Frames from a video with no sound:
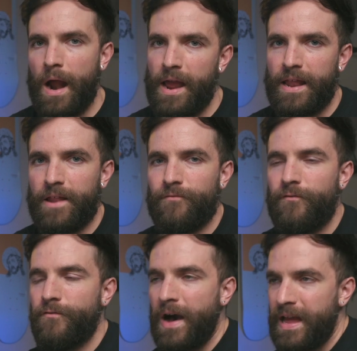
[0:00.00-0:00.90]
Alright,
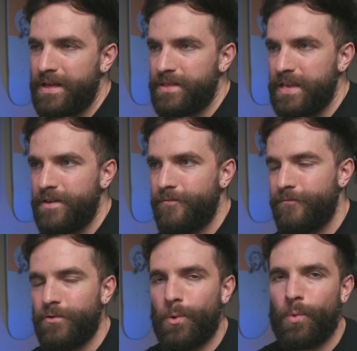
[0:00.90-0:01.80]
and finally,
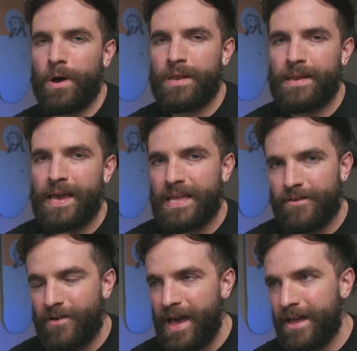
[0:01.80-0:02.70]
for the one
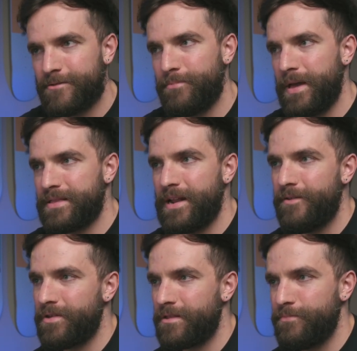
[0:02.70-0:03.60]
negative aspect
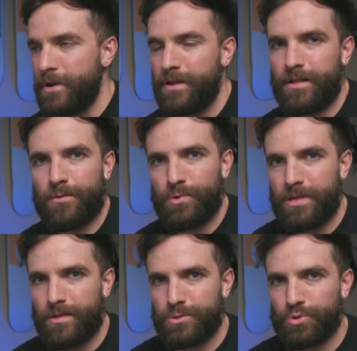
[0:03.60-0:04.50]
that I've experienced
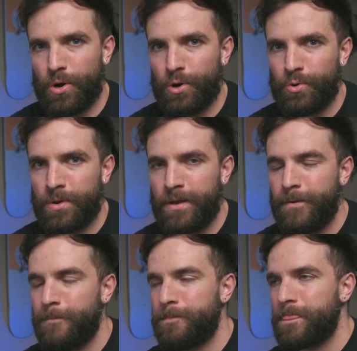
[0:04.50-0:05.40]
with this drone,
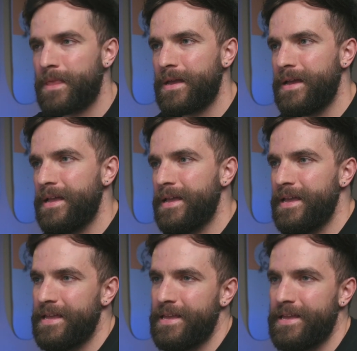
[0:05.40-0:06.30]

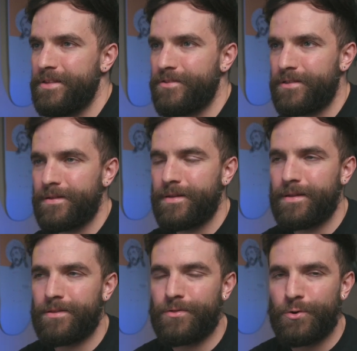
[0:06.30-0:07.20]
it is
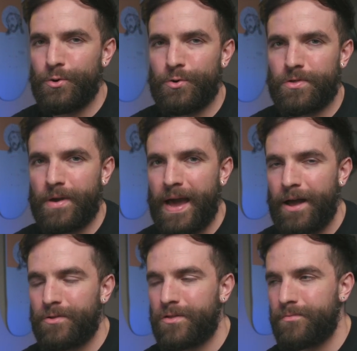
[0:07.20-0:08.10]
due to
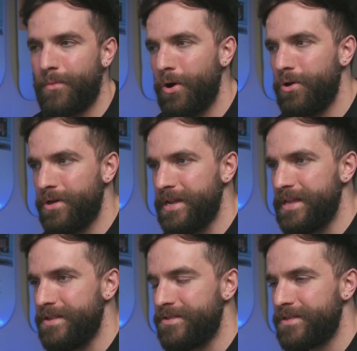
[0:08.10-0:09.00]
how small
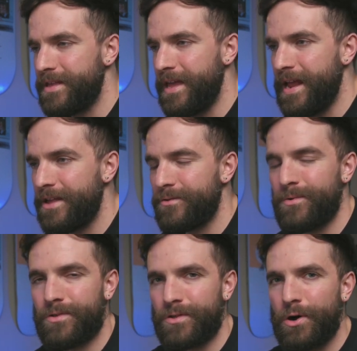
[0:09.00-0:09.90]
it is, and
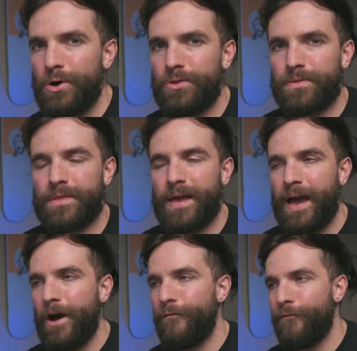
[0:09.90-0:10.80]
as a result,
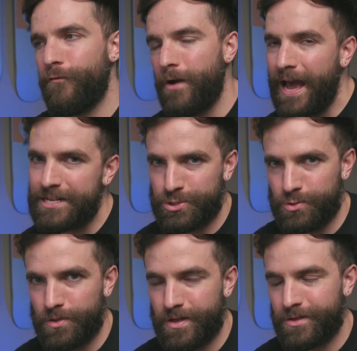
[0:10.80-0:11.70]
how
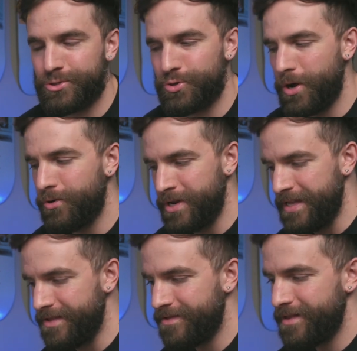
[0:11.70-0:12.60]
fragile this
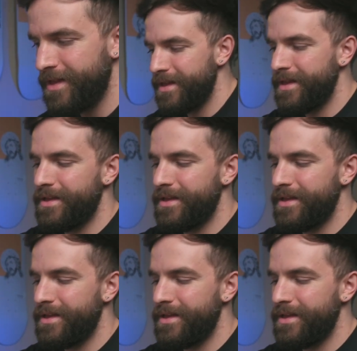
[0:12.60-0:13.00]
drone is.